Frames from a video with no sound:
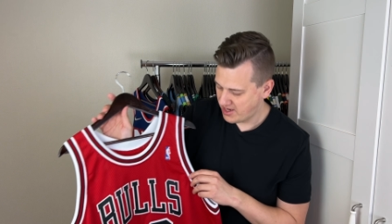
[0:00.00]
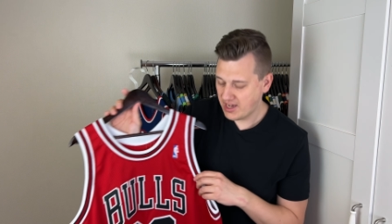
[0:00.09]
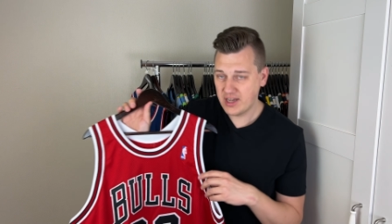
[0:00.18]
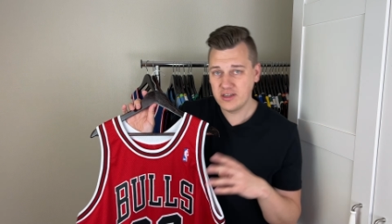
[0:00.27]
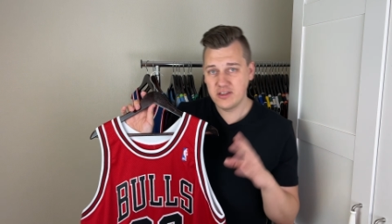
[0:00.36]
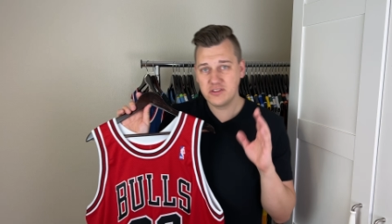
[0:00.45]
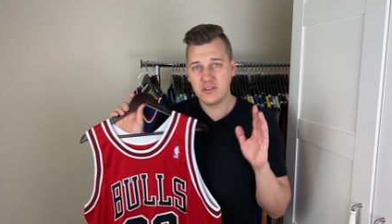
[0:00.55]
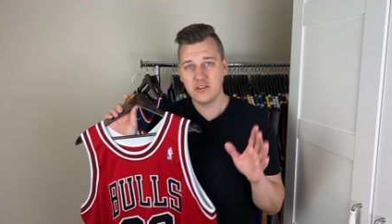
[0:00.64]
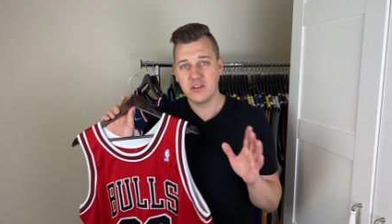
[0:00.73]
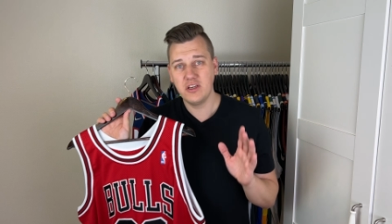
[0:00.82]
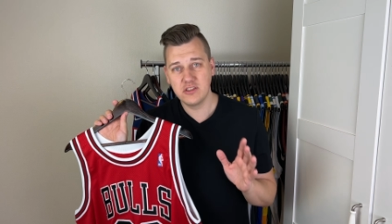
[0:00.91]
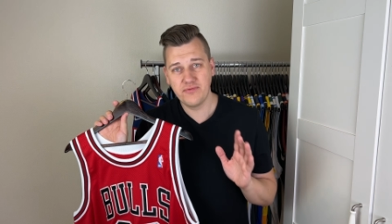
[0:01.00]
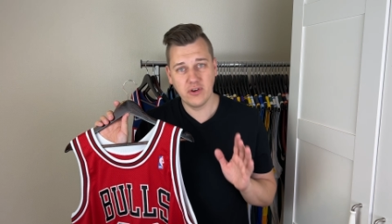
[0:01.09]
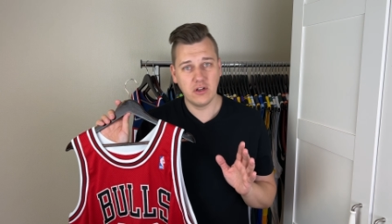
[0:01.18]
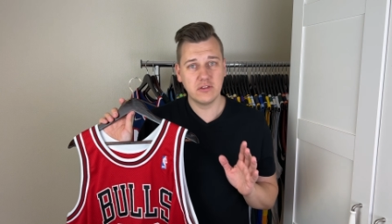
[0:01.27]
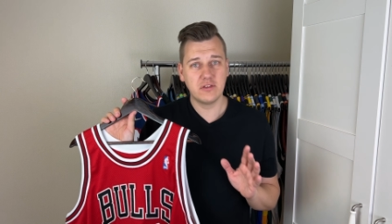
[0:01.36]
and it is not his
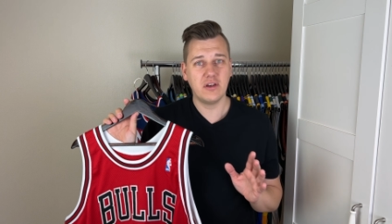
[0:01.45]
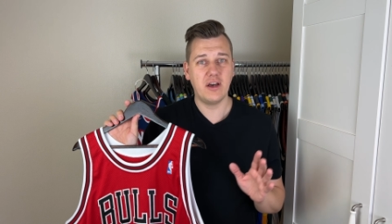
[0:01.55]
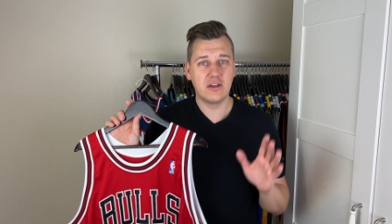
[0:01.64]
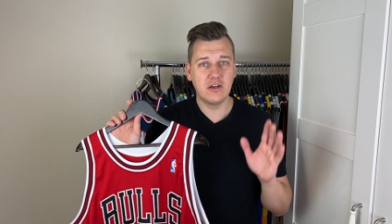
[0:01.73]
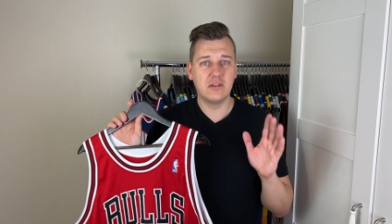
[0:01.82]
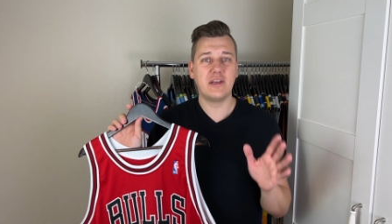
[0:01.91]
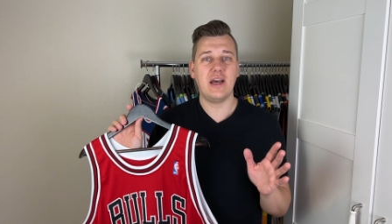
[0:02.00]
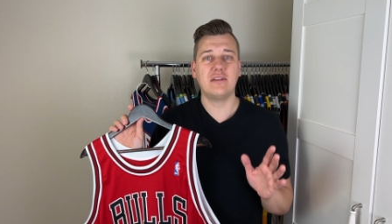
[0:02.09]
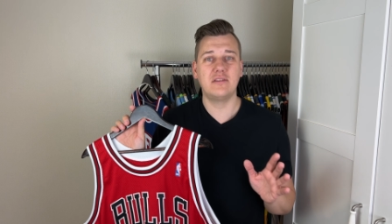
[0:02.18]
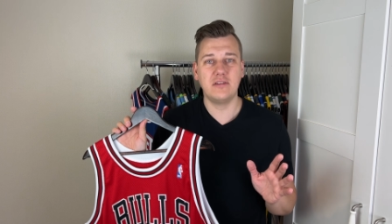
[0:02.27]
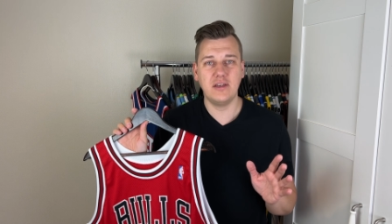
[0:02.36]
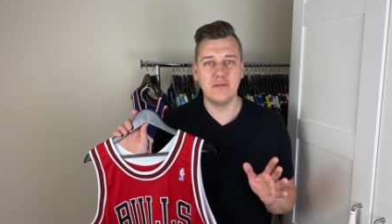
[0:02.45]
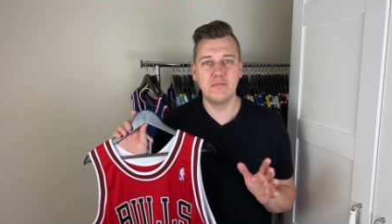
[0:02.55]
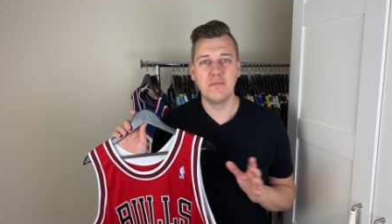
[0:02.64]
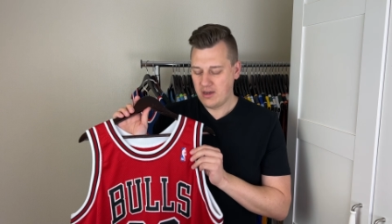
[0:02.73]
fault, I contacted him